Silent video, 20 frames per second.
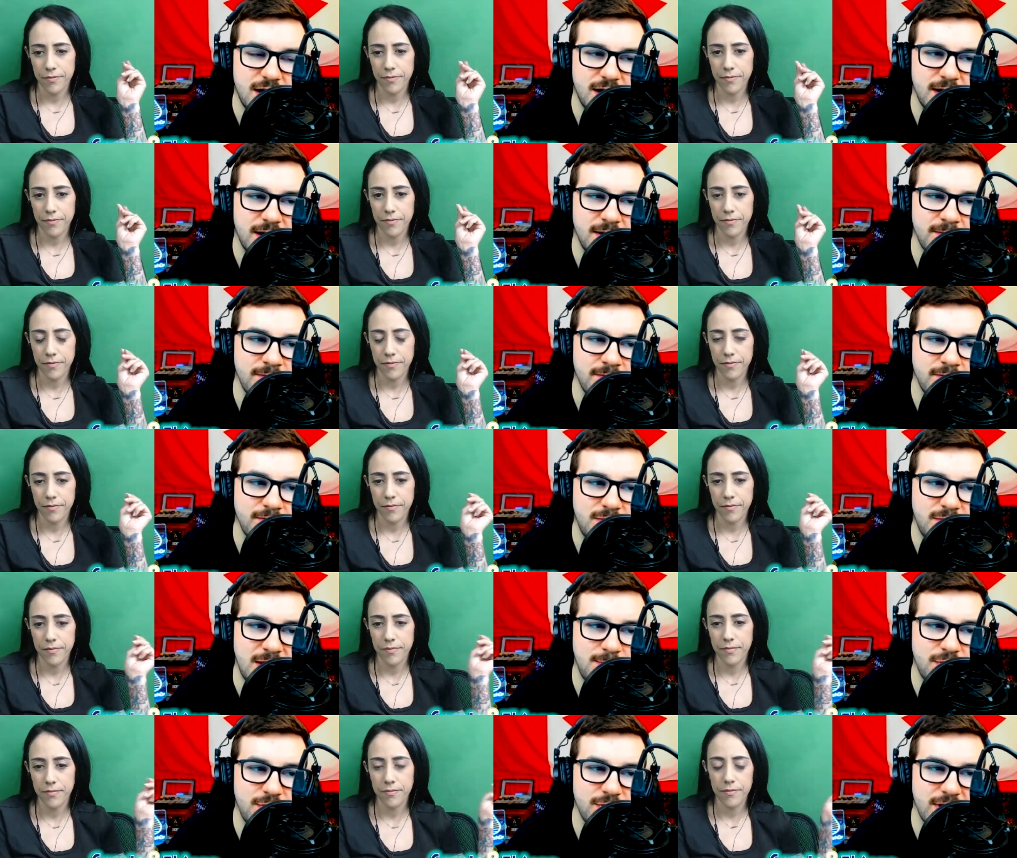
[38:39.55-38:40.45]
Speaker 1: um,
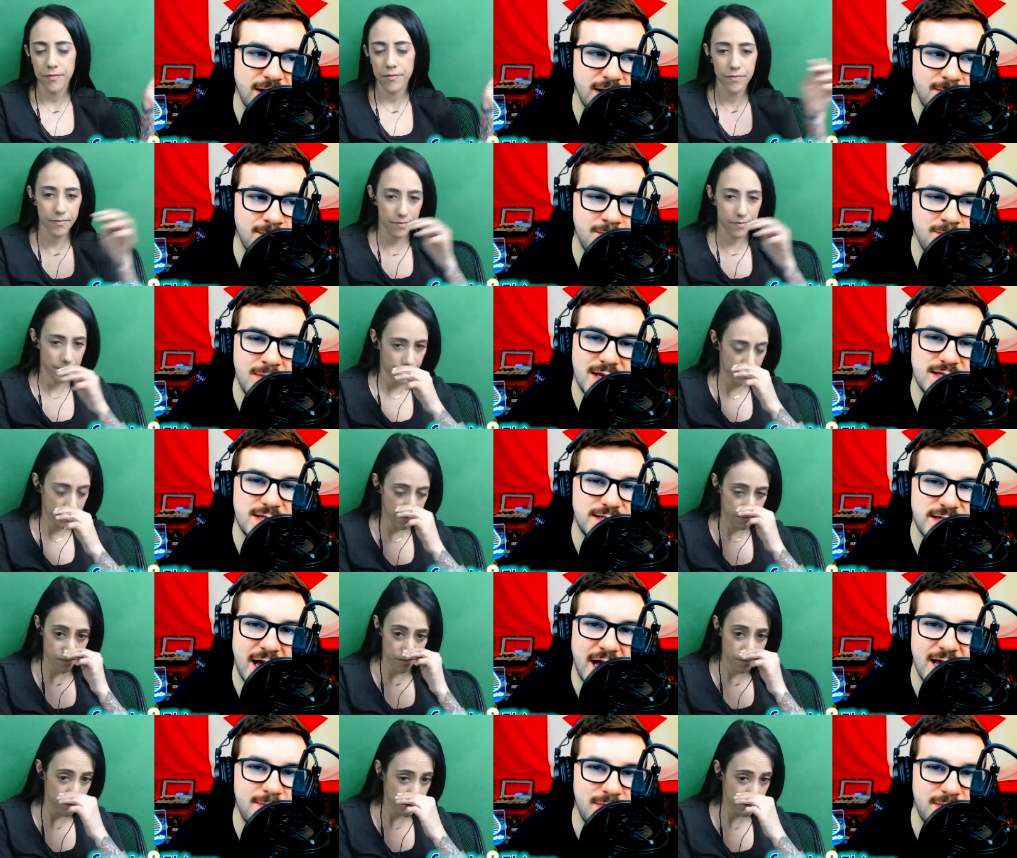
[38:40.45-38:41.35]
people like
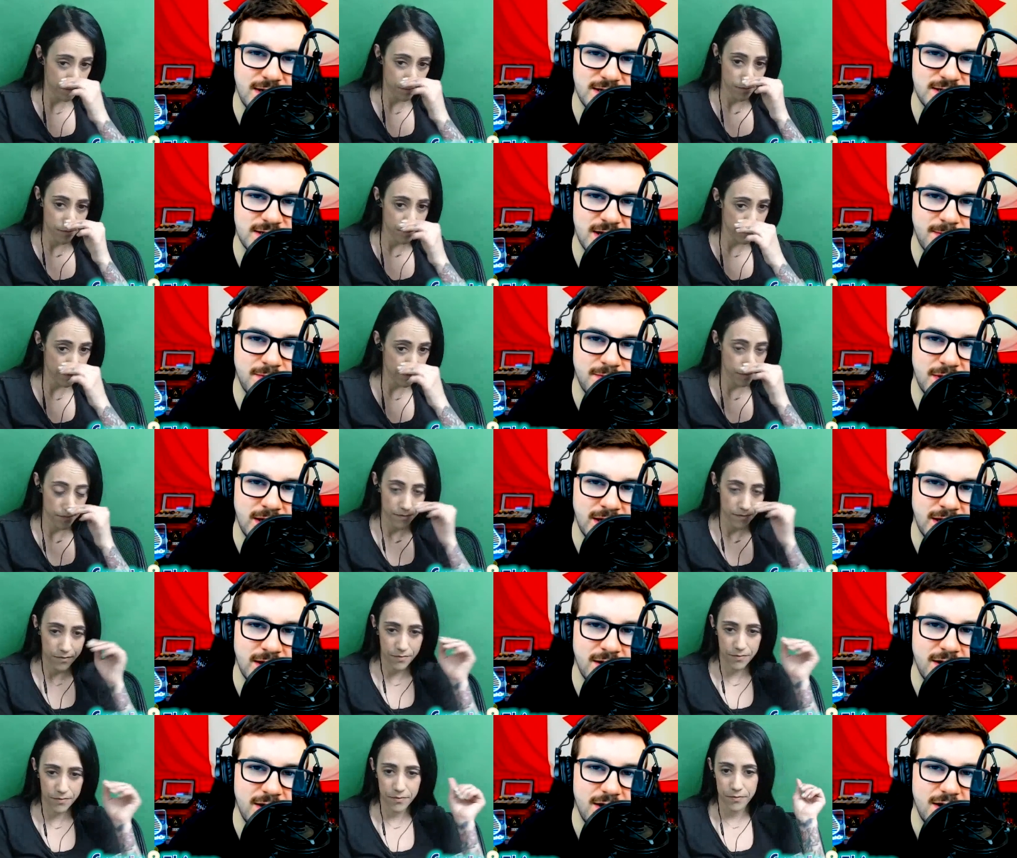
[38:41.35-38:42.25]
mistyping
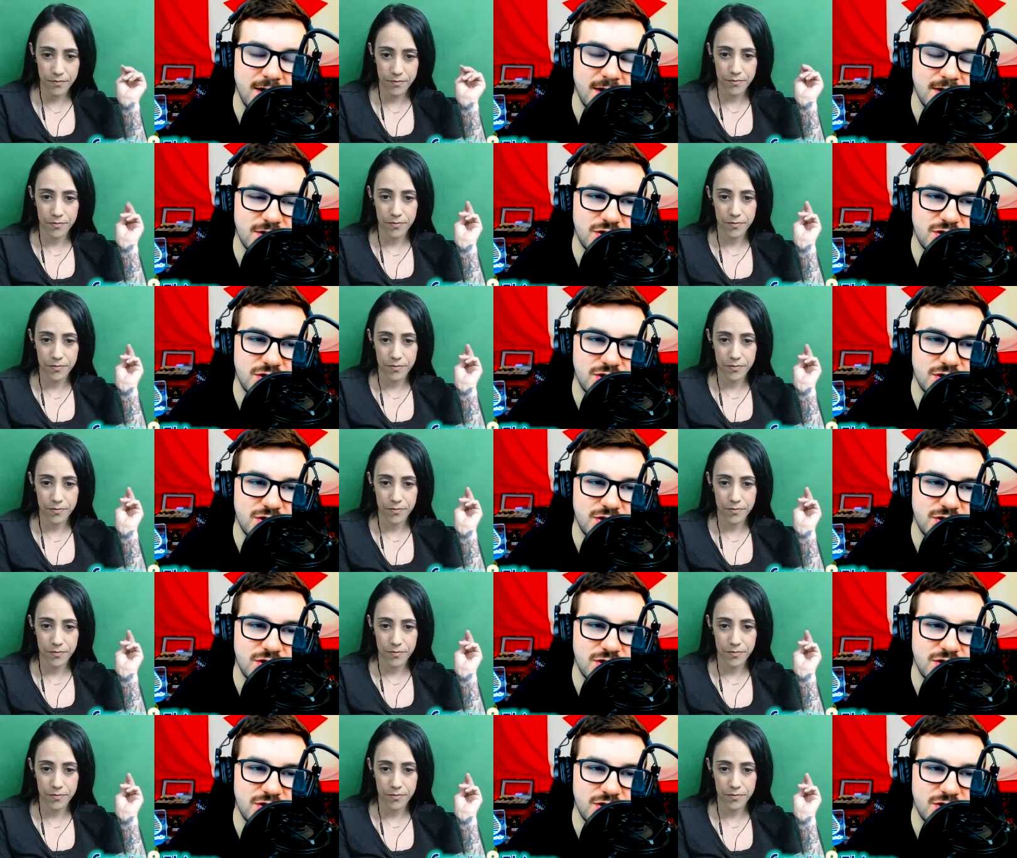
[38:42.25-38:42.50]
something.